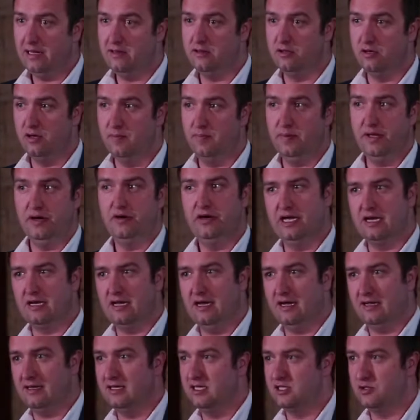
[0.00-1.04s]
went through a period
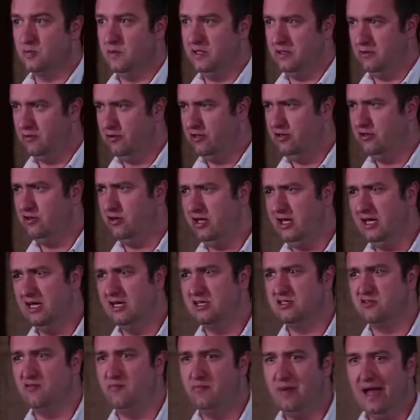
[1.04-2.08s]
like this where there were 3
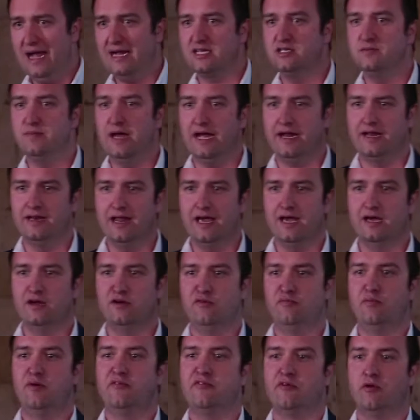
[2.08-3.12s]
years of back-to-back
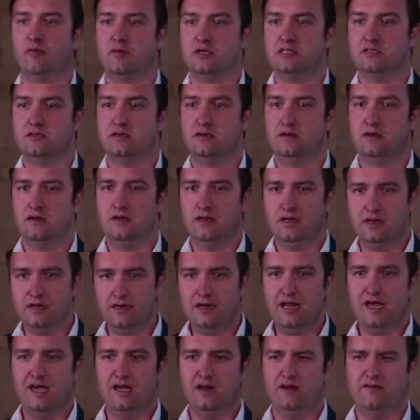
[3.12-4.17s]
negative performance,
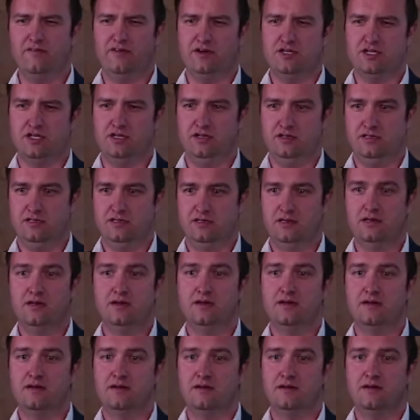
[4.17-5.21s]
negative returns.
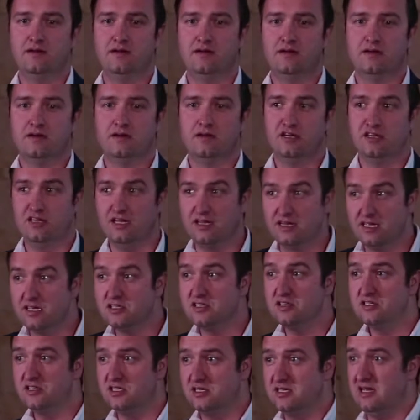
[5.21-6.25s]
You think this
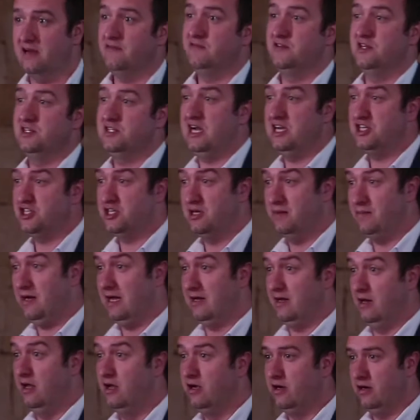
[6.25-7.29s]
is a tough discussion
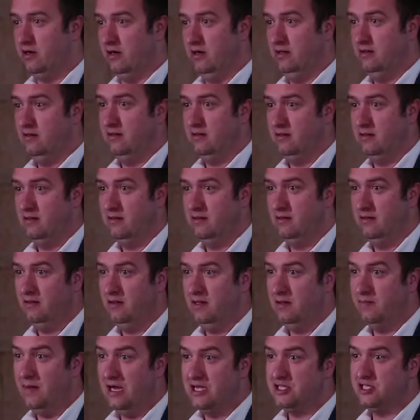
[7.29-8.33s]
about low growth?
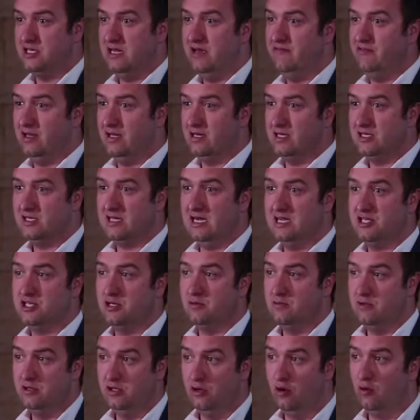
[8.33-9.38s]
Imagine having a
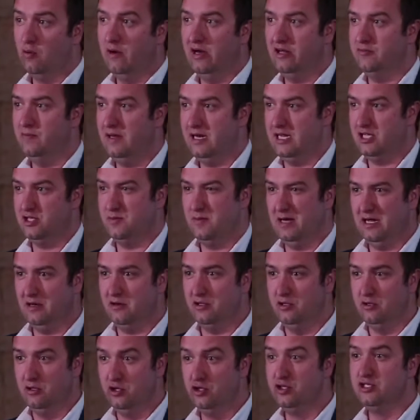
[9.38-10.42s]
discussion with your wealth manager
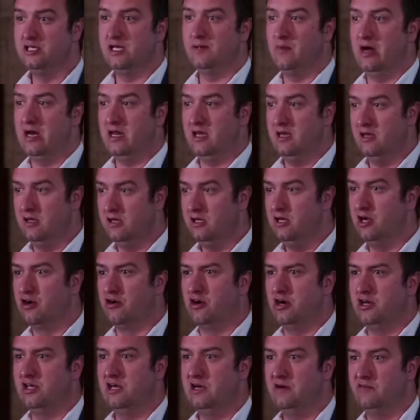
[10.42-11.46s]
about losing money year
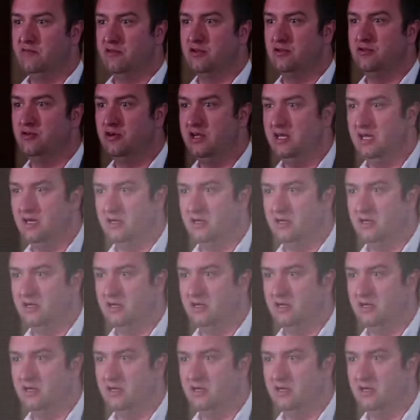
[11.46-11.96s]
on year for 3